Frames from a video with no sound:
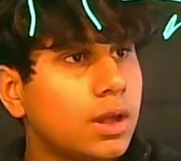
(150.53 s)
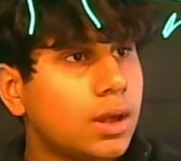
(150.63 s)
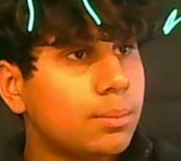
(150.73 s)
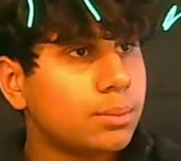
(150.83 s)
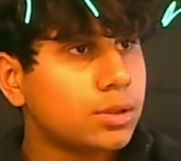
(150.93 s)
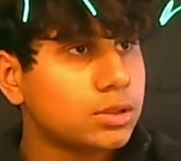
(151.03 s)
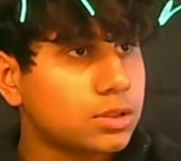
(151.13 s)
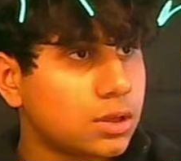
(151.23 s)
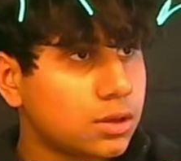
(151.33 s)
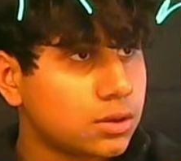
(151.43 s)
m
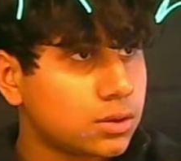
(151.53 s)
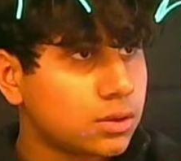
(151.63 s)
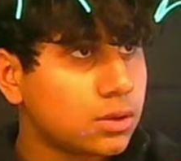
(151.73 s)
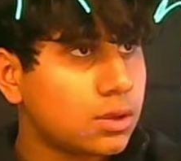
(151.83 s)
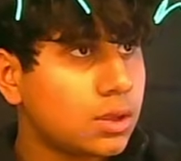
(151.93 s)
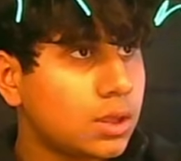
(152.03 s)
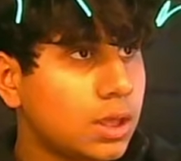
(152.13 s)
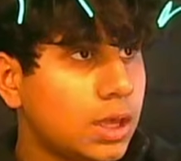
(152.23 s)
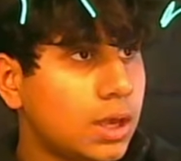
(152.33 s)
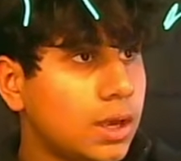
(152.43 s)
plus n.
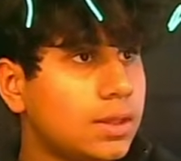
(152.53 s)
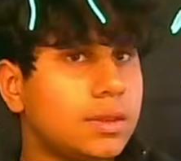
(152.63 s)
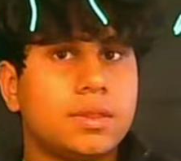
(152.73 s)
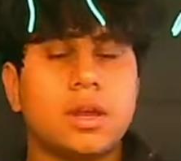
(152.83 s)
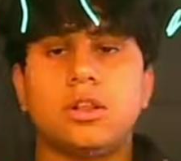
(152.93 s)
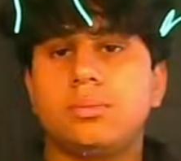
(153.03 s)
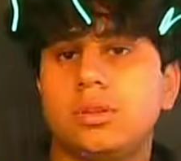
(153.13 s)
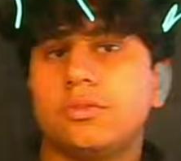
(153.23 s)
And then that'll be the